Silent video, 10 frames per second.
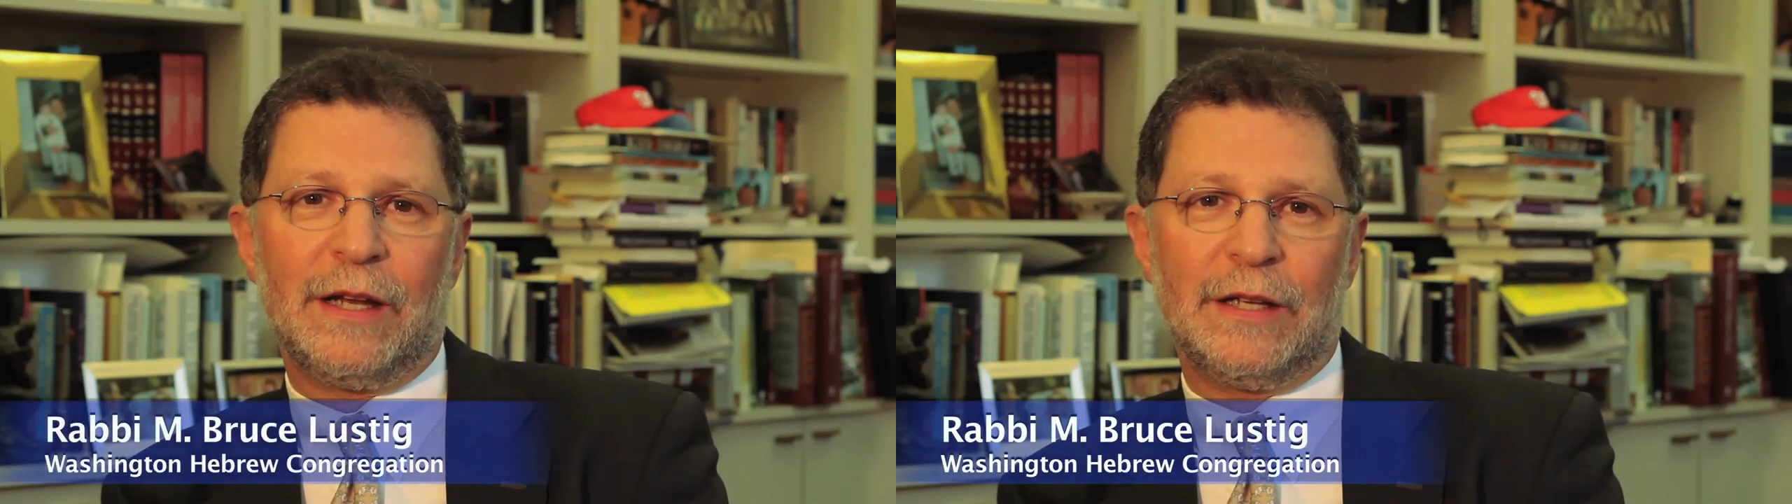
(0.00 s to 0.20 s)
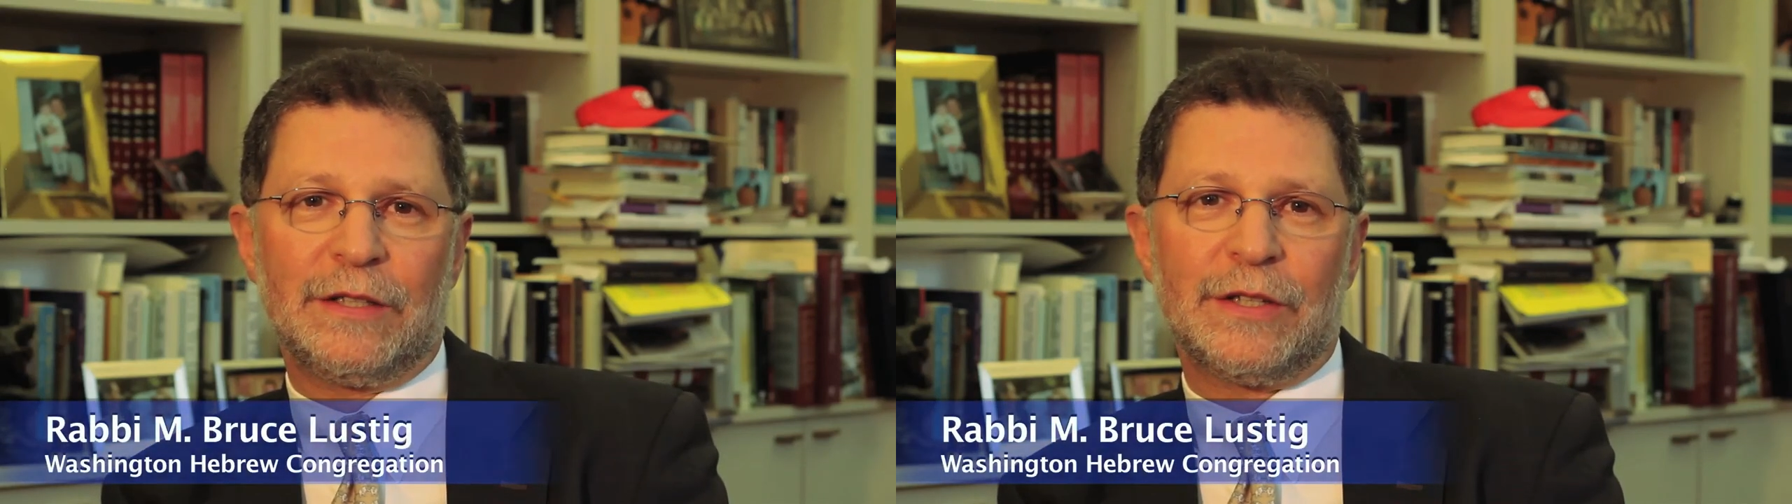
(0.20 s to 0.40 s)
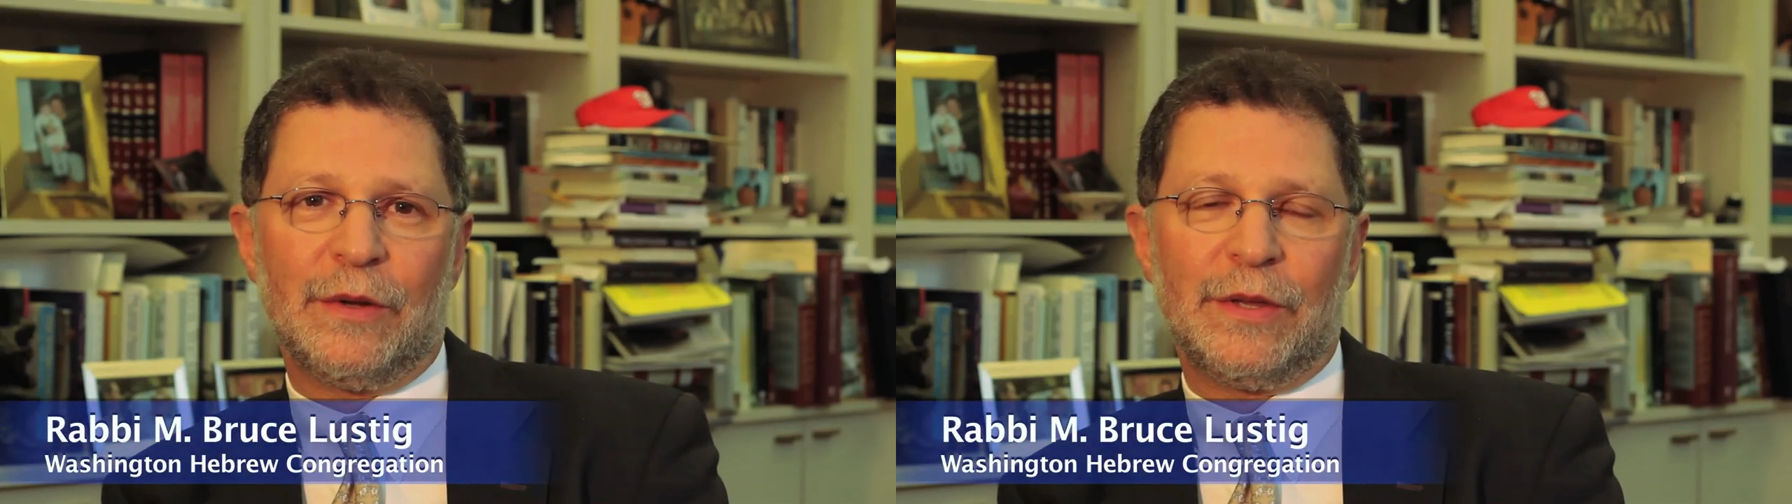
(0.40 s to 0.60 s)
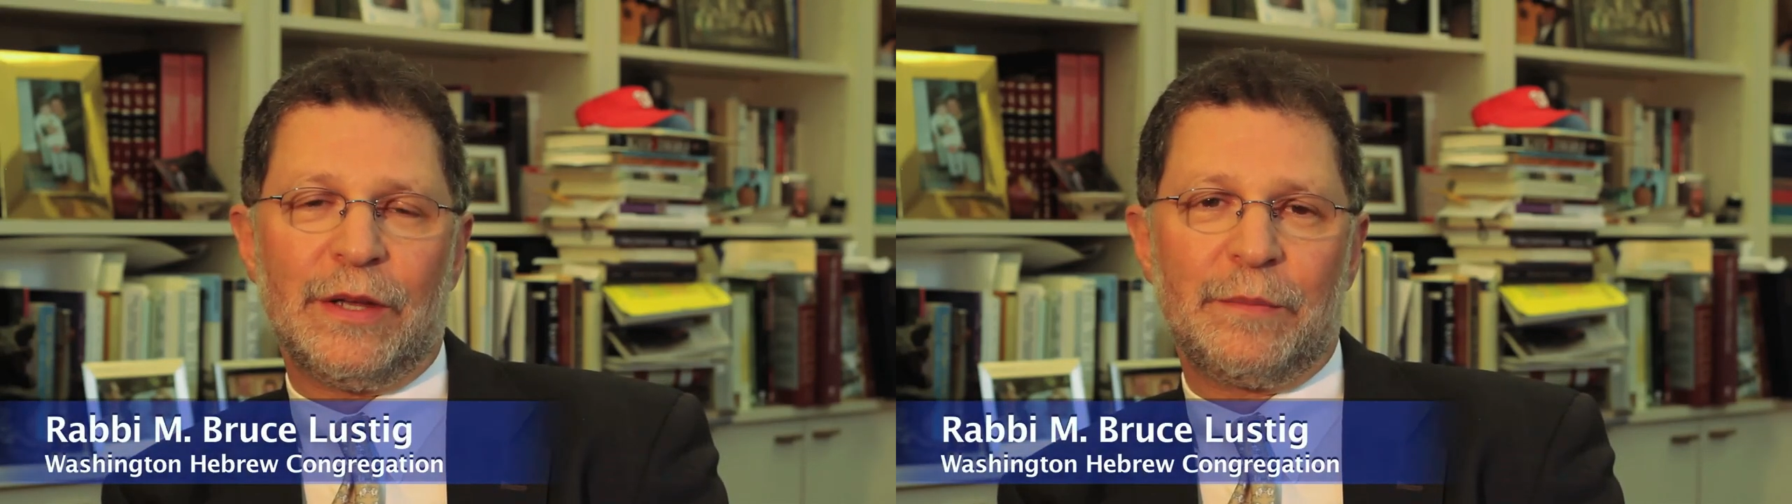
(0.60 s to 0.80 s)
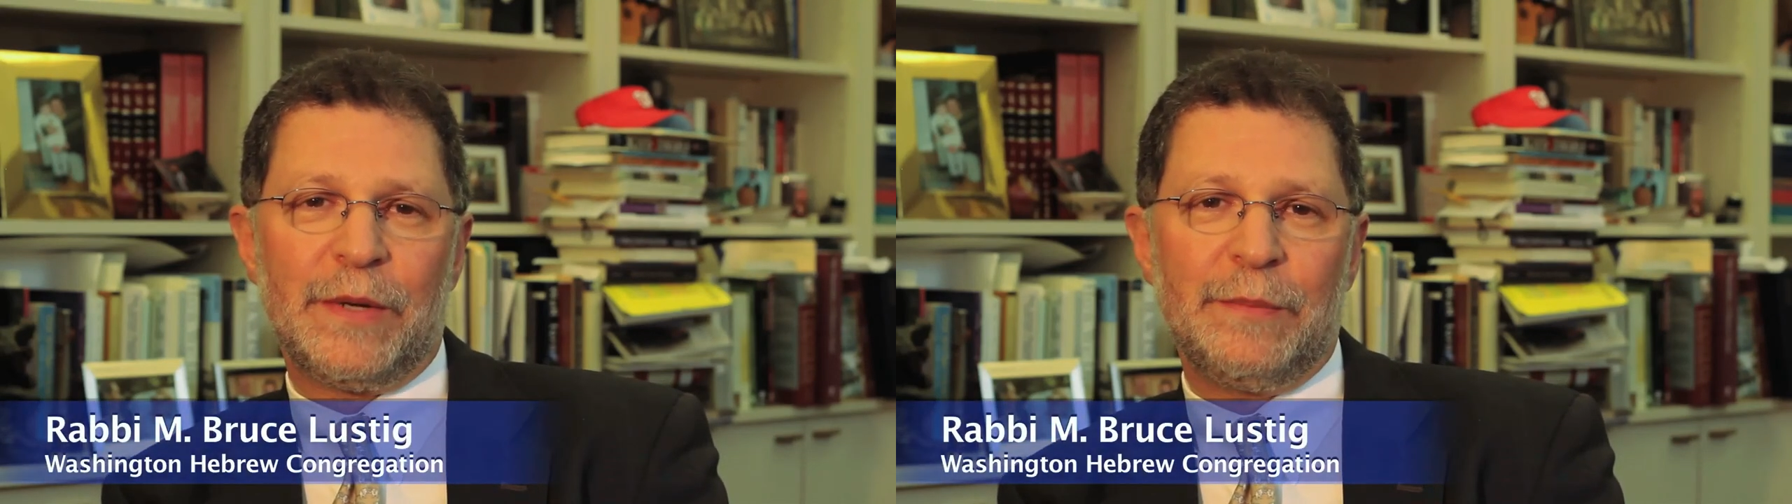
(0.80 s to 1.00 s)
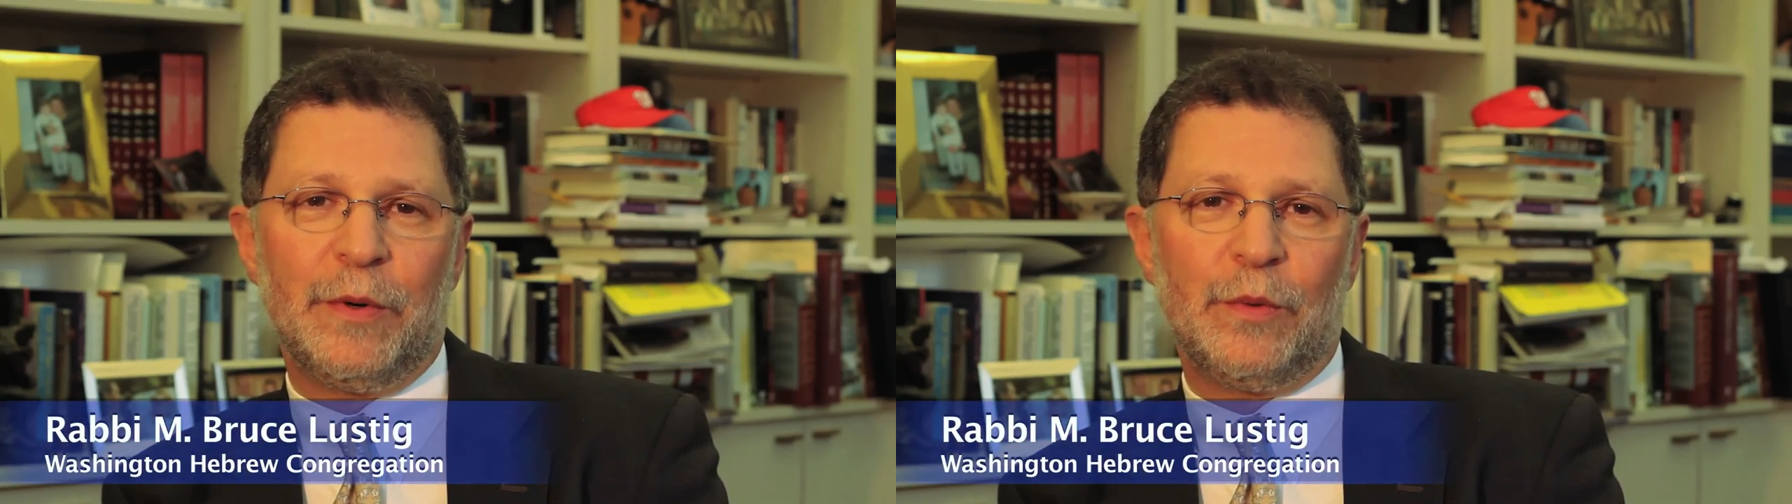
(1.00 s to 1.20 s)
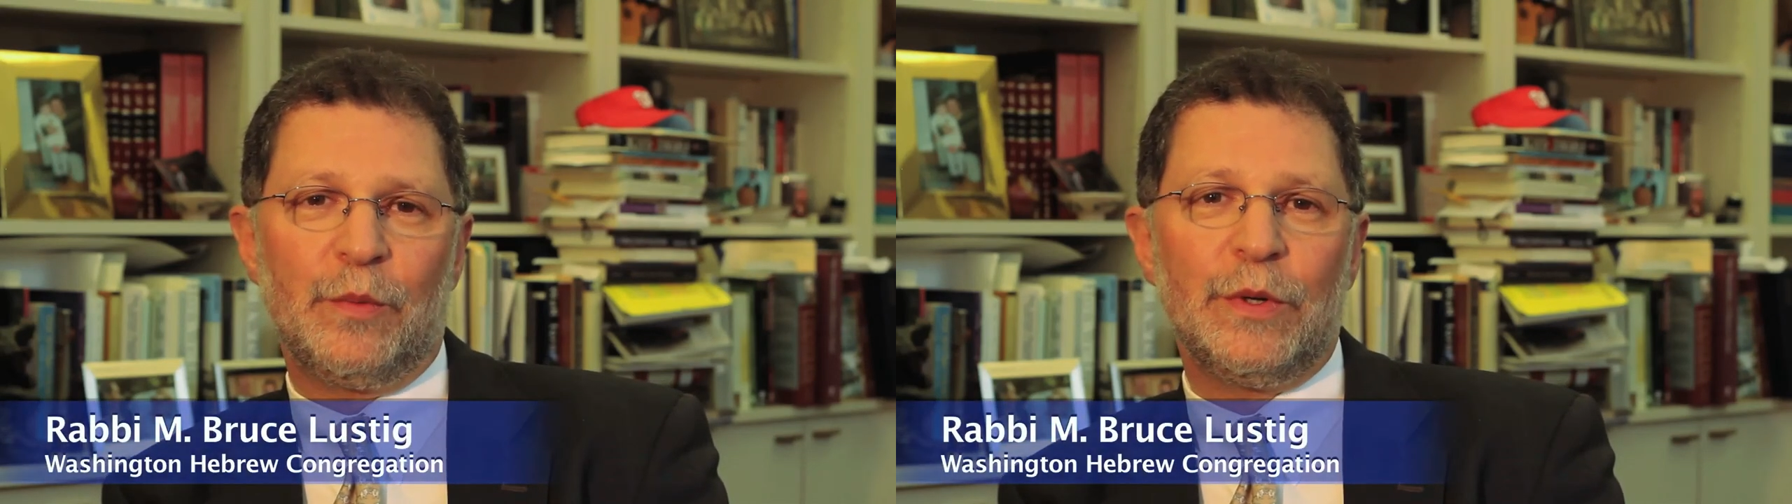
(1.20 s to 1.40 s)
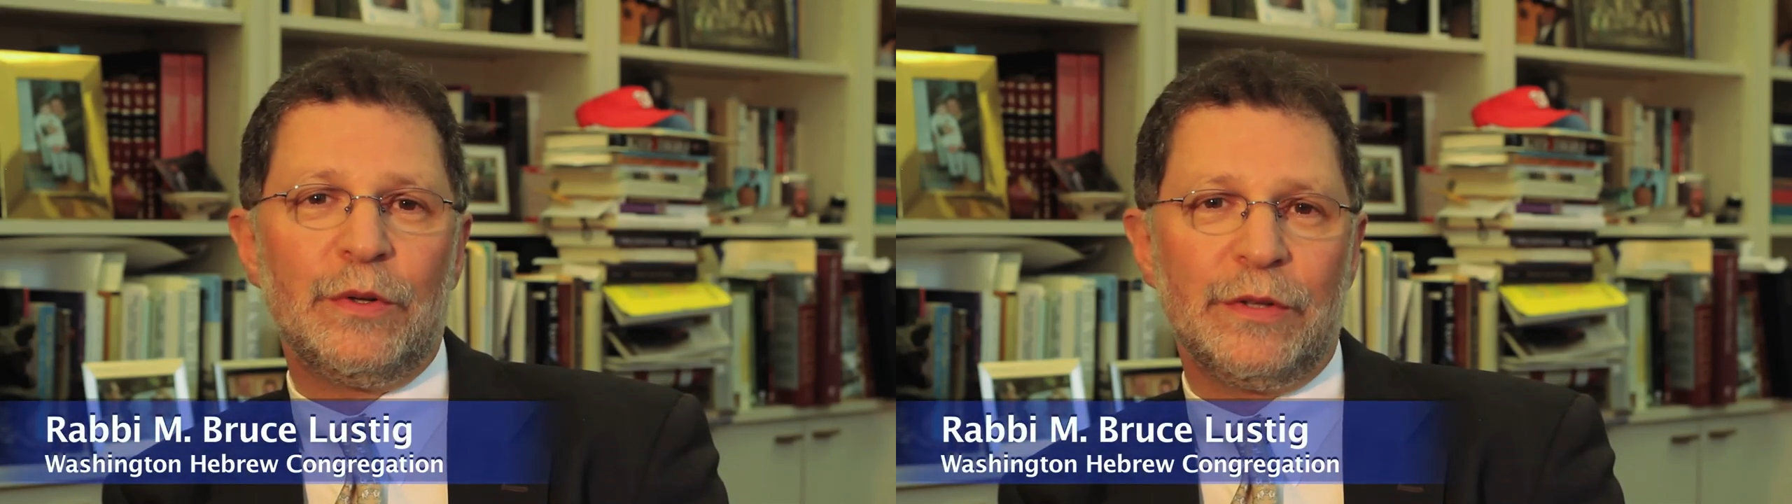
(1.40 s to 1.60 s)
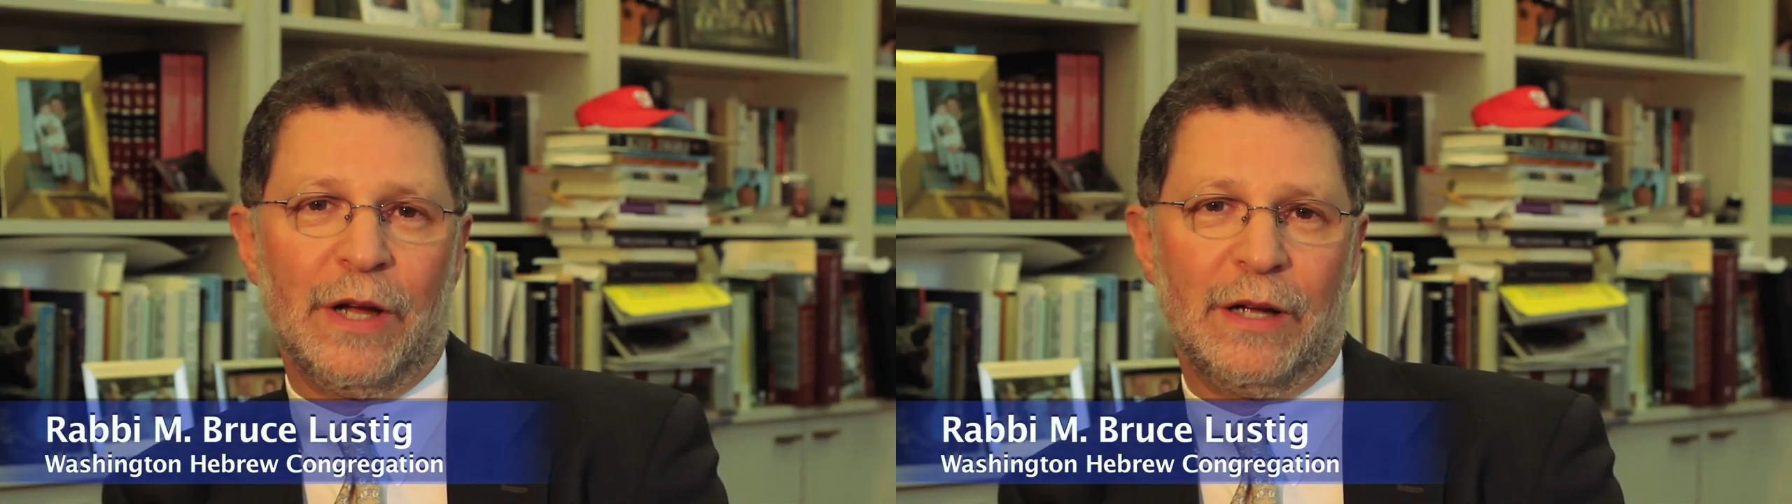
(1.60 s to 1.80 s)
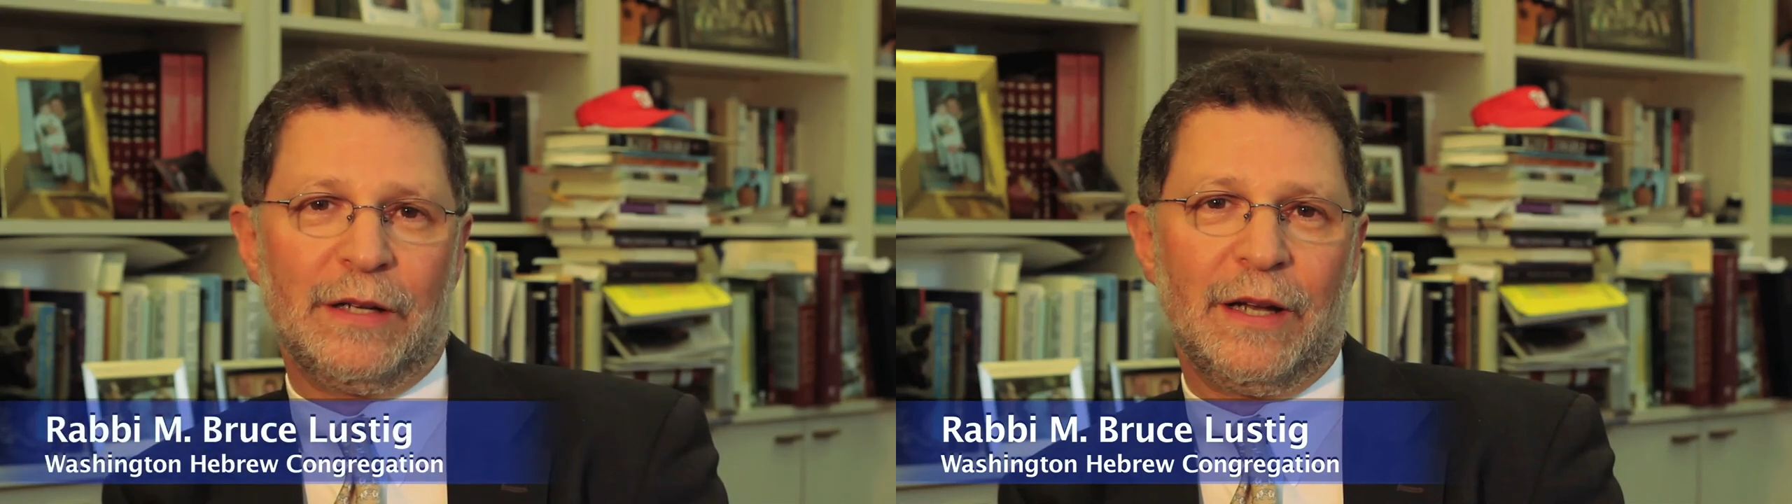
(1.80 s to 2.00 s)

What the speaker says: and so that people will not